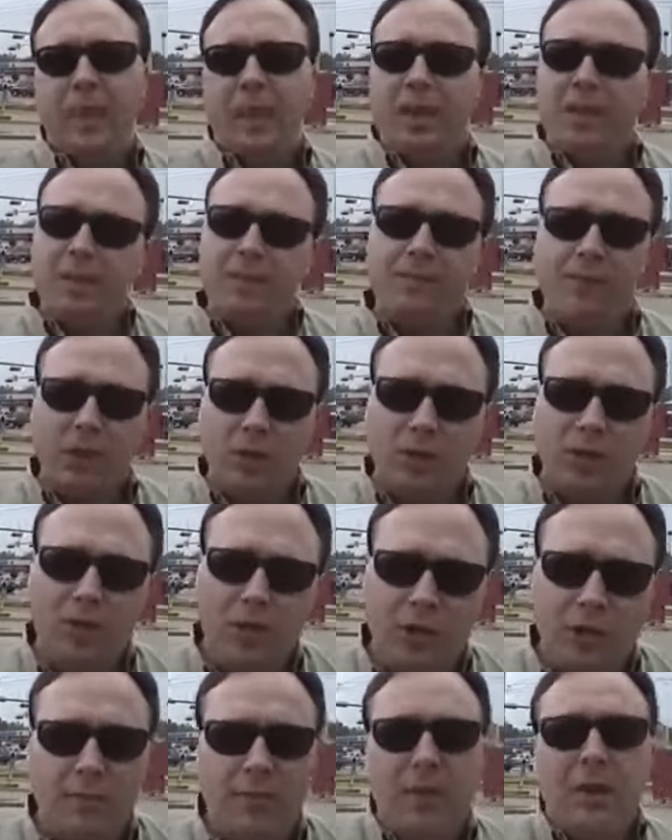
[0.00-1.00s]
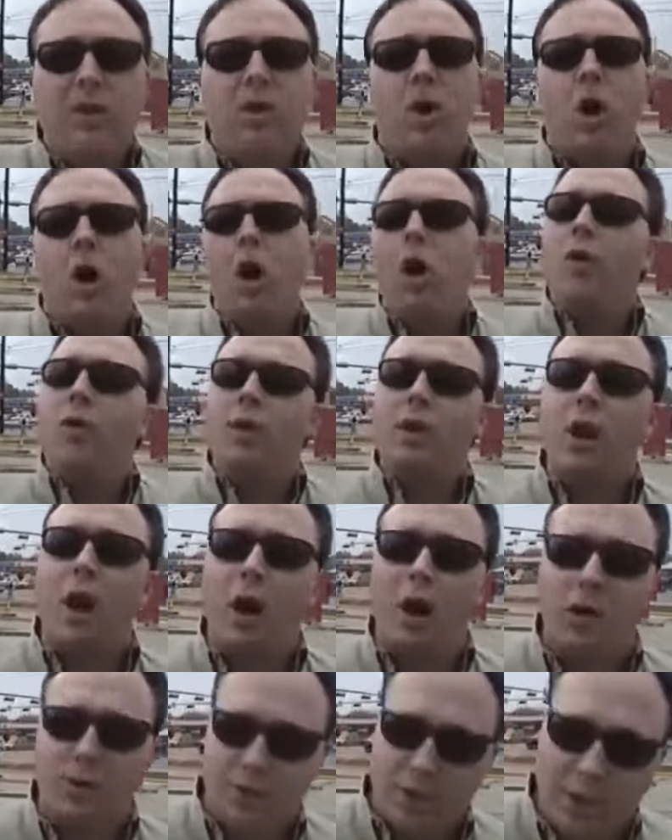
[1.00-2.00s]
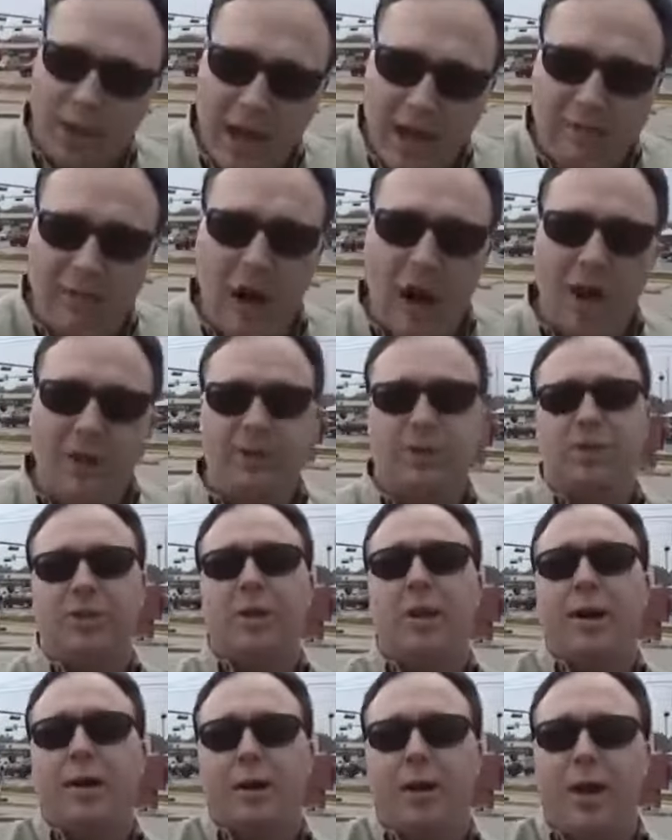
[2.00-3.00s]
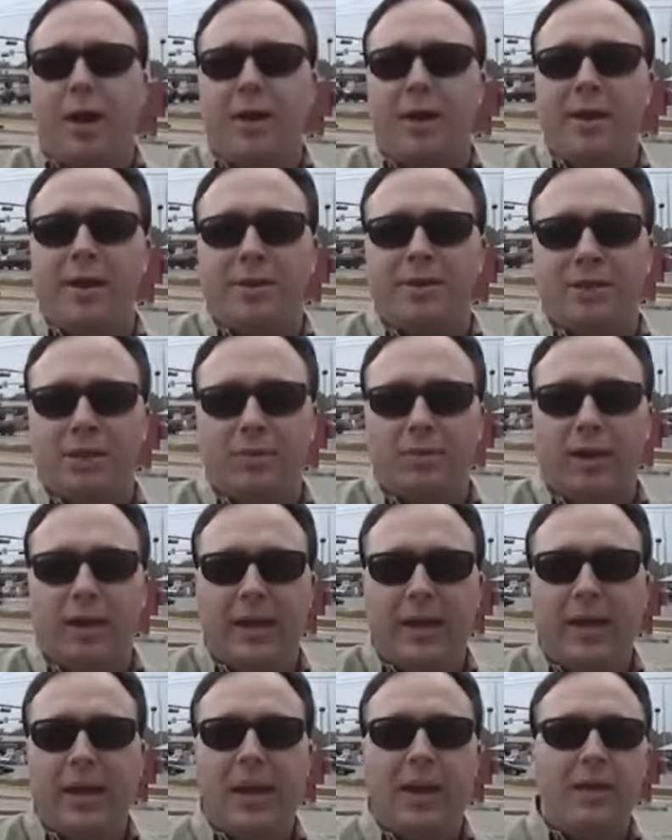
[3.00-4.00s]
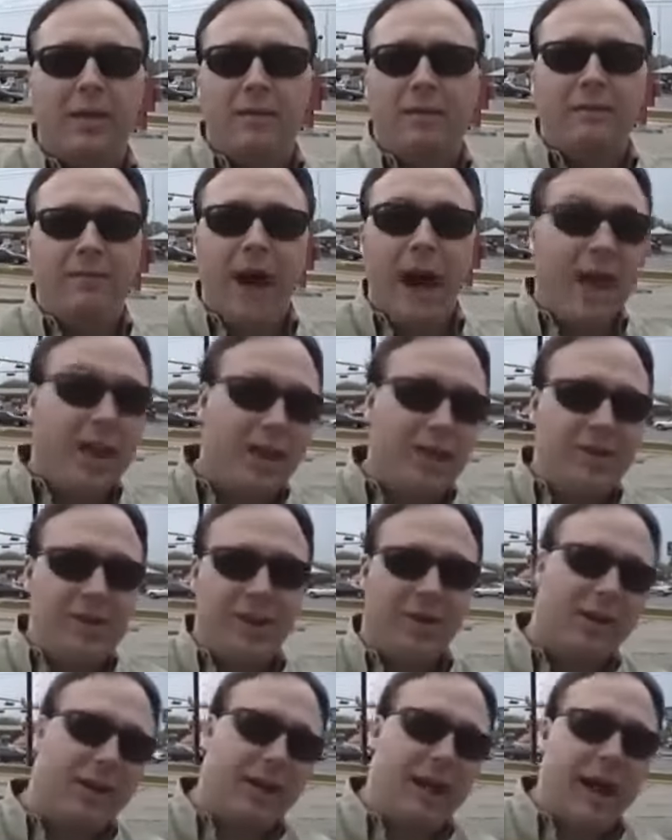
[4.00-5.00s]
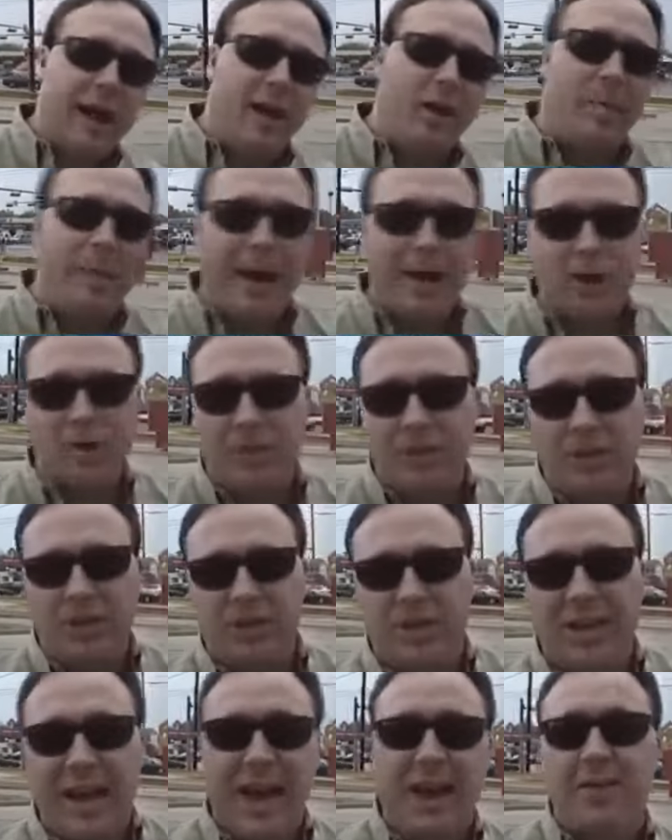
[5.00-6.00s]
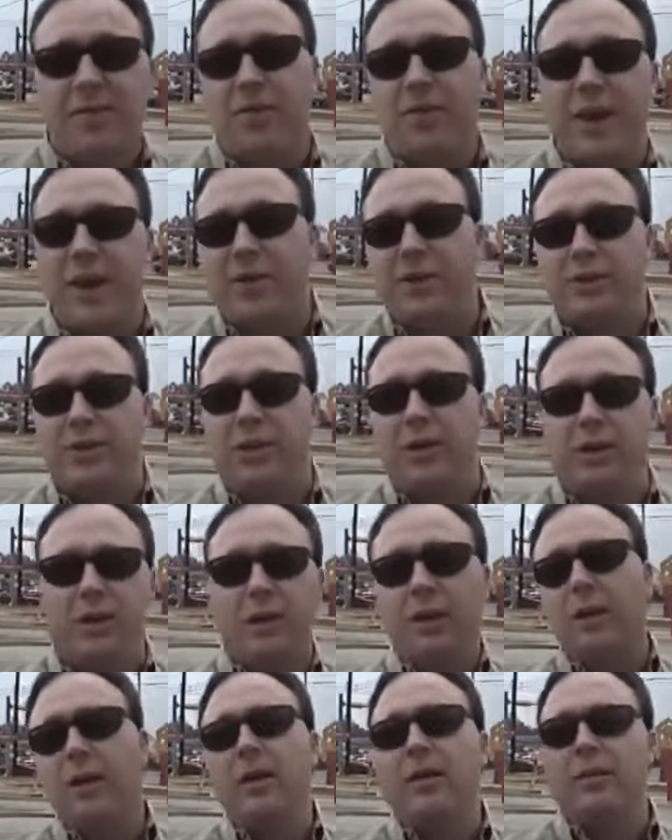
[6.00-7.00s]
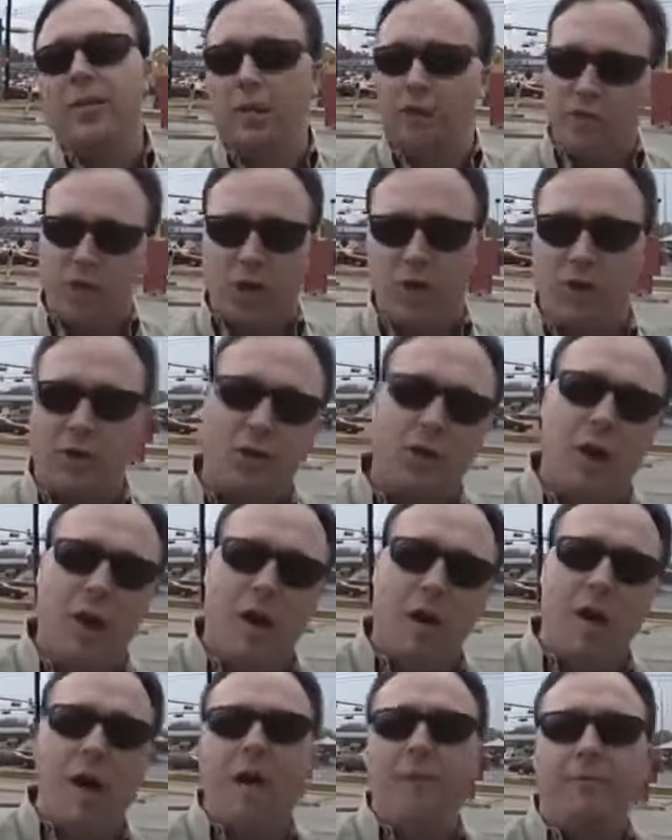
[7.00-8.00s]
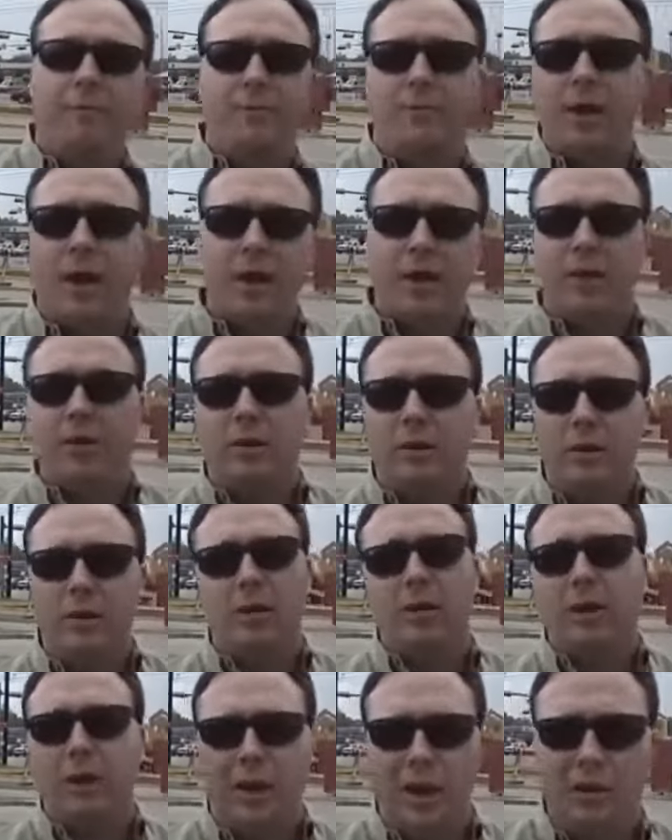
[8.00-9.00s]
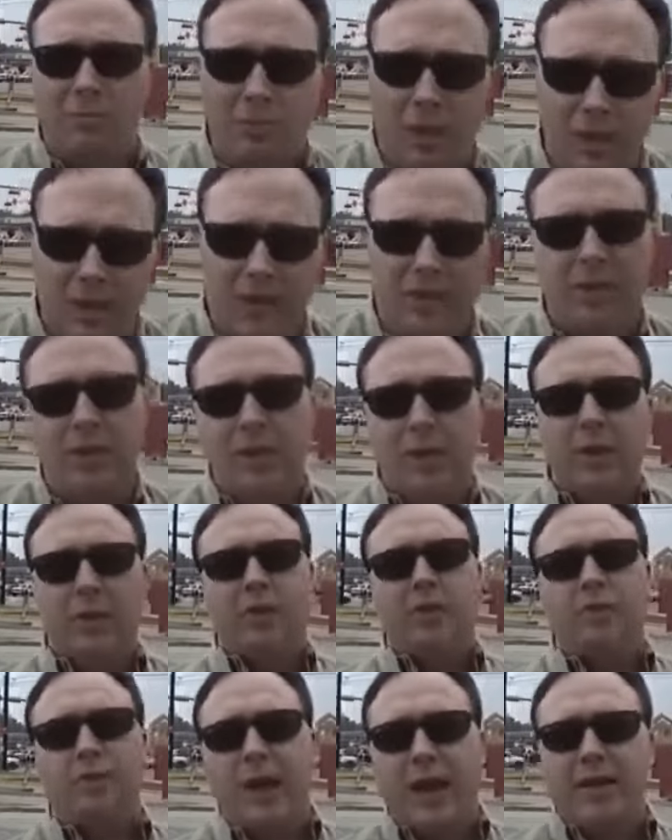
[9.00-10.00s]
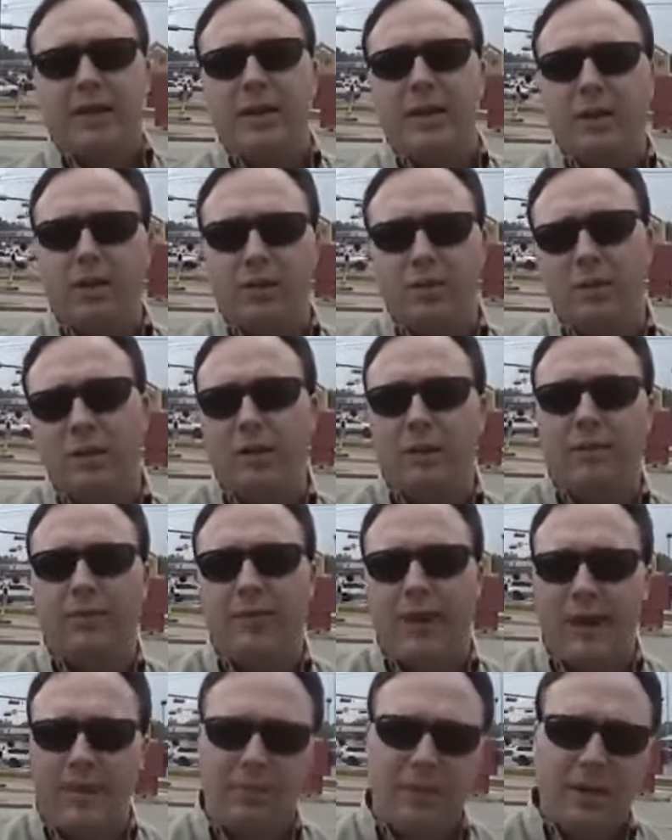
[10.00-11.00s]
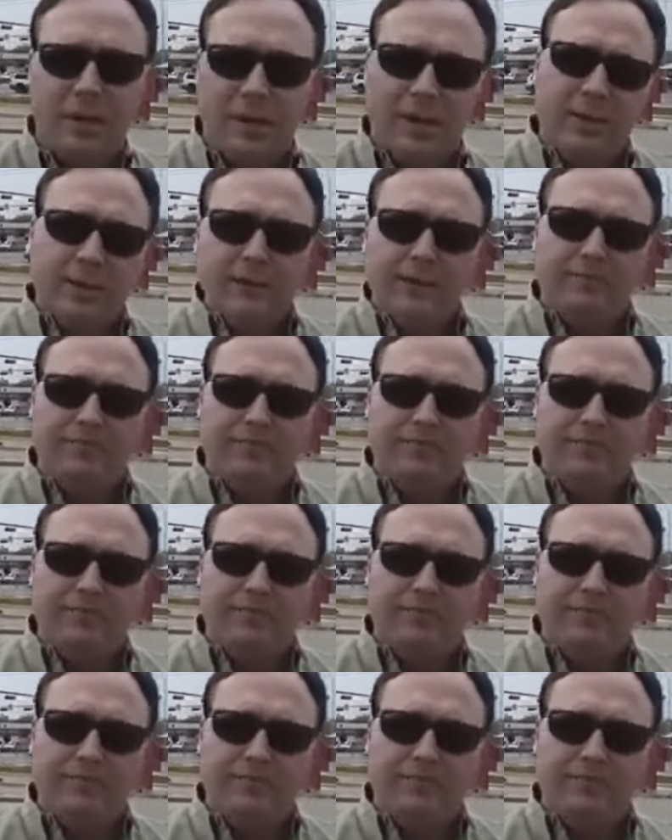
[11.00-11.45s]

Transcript: And in the future, all the cars are going to have OnStar on it. It's only voluntary now, about to be standard next year. They'll turn your car off if you're not a good globalist, tracking you and your family.